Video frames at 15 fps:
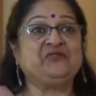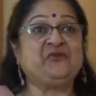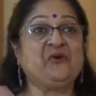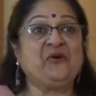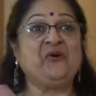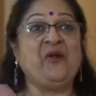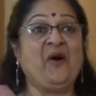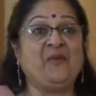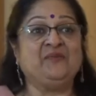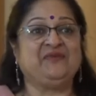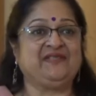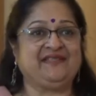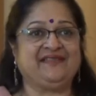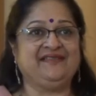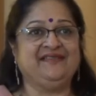door
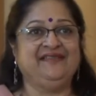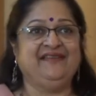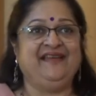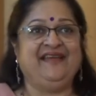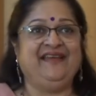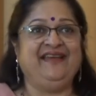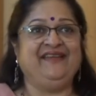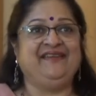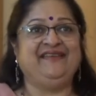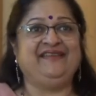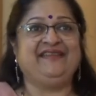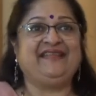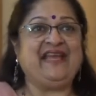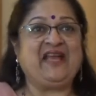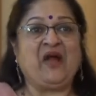knobs, and
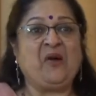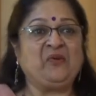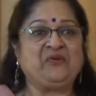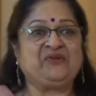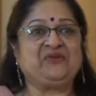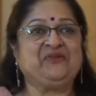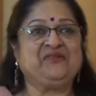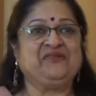take out